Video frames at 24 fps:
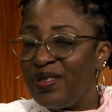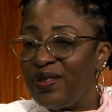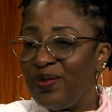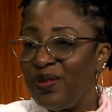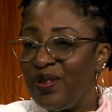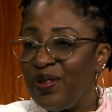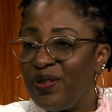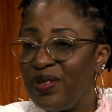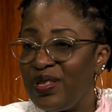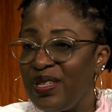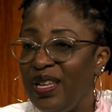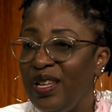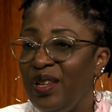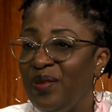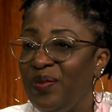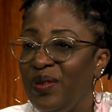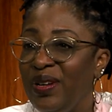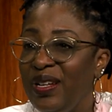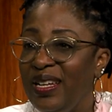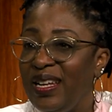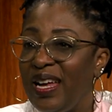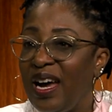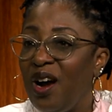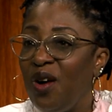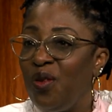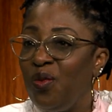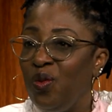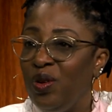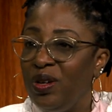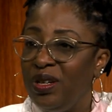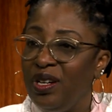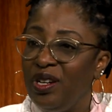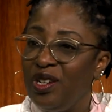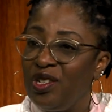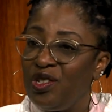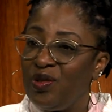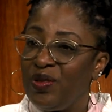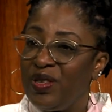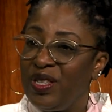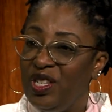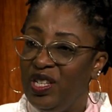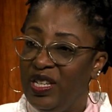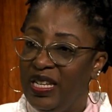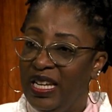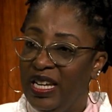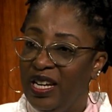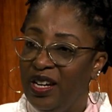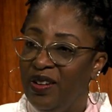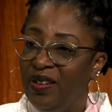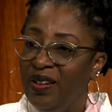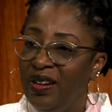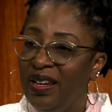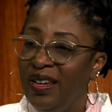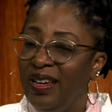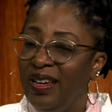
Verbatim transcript: we're celebrating our 100th year.